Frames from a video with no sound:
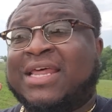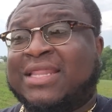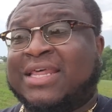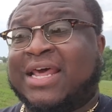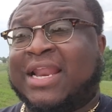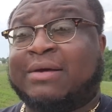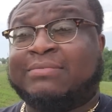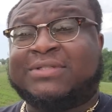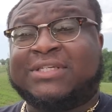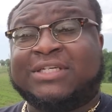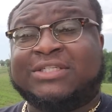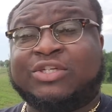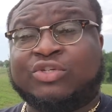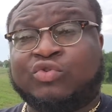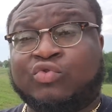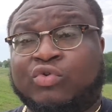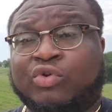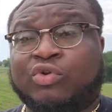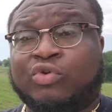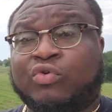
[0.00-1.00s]
that I'm
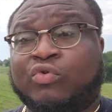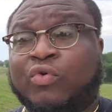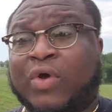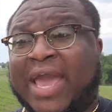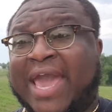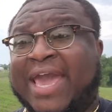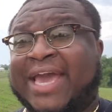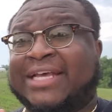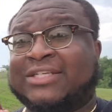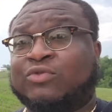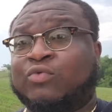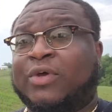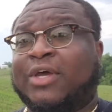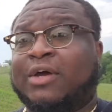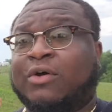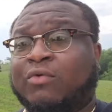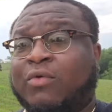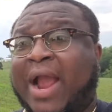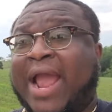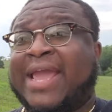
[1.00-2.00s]
teaching you to do as
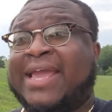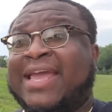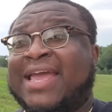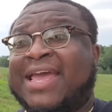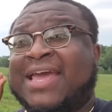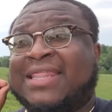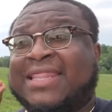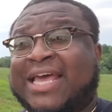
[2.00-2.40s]
well right